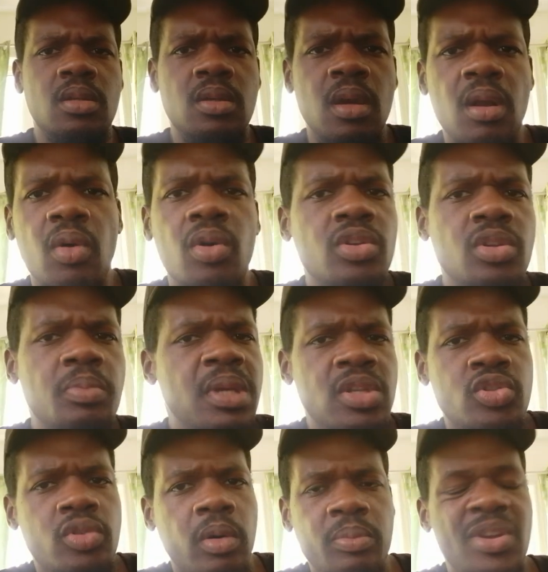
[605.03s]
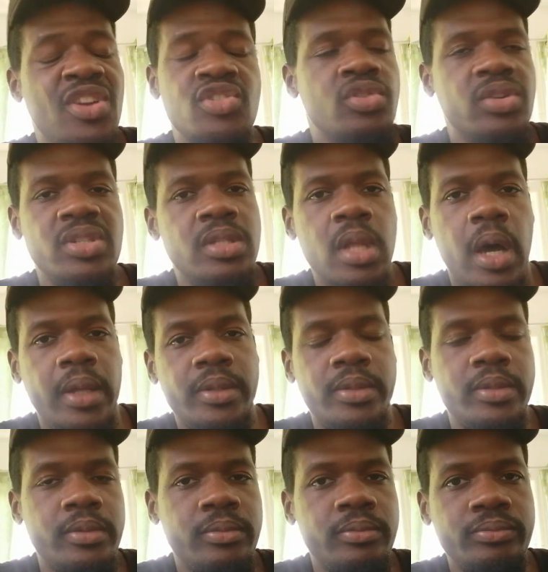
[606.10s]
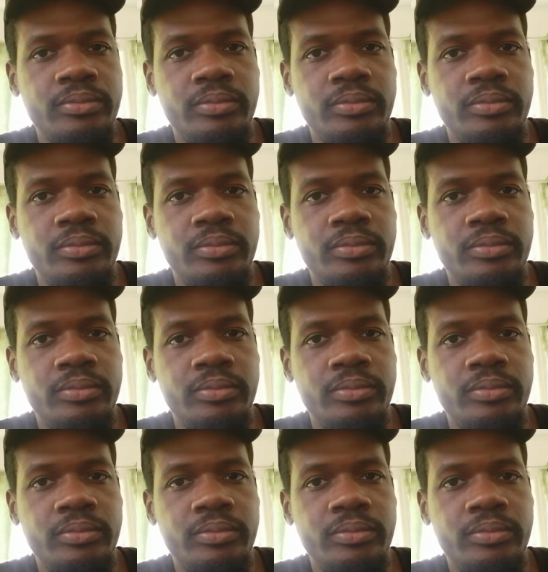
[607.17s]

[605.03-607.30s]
You're not going to beat Trump. You're just not.